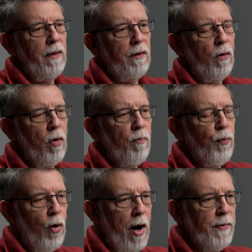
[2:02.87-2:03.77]
that the Lord
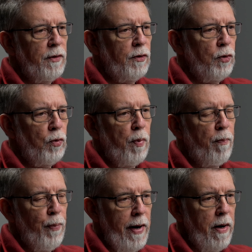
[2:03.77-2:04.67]
promised to
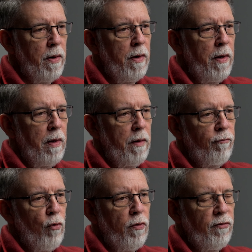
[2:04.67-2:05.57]
prepare
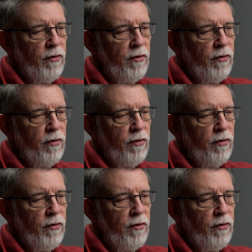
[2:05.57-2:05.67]
for the